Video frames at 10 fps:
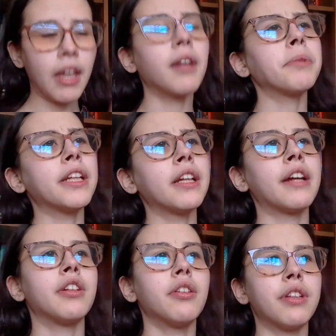I mean,
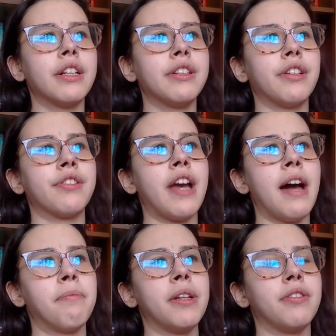I know that it doesn't
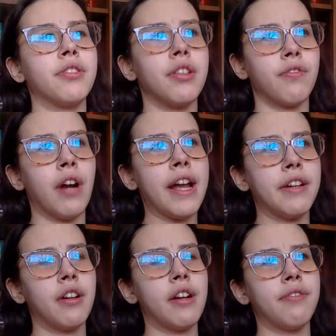happen to the
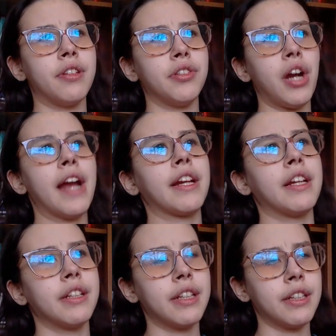rider if the
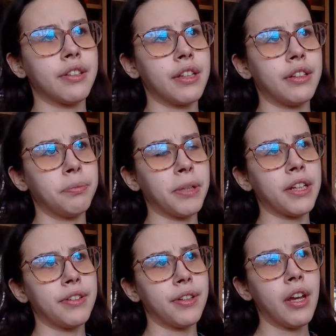dragon is killed,
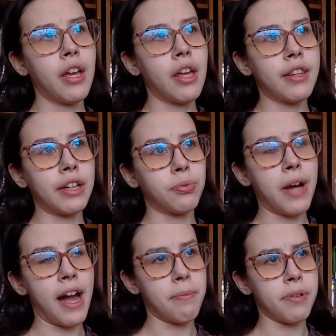because that's
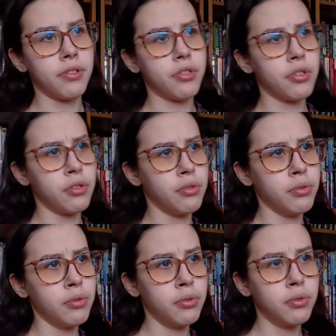what happened
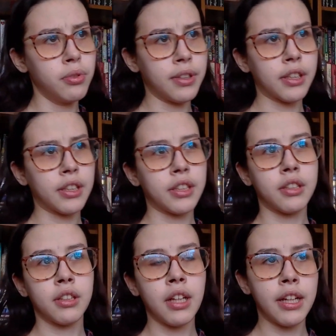to
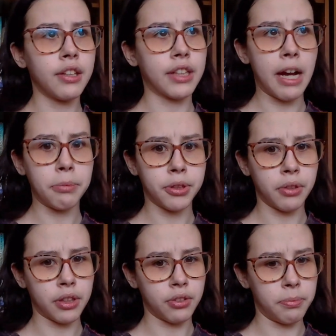either
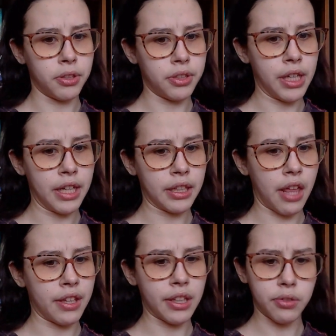Galbatorix or Murtag. I
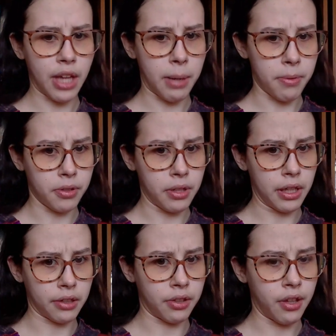think it was
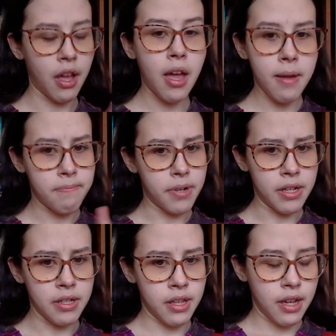Galbatorix.
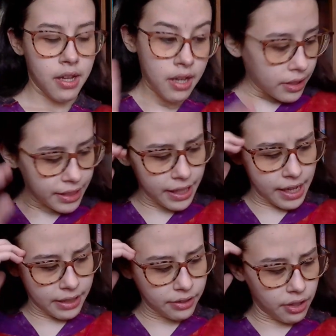But,
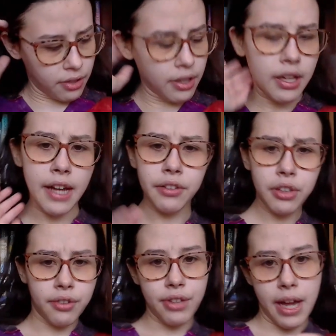yeah, so I don't
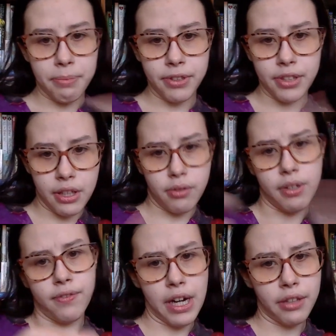know if it happens the other
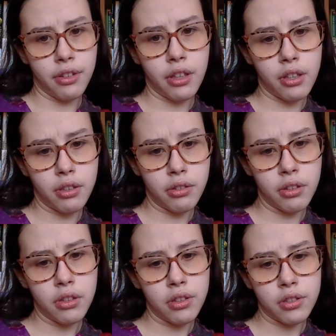way around, though.
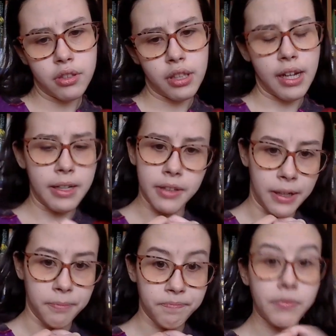I don't know.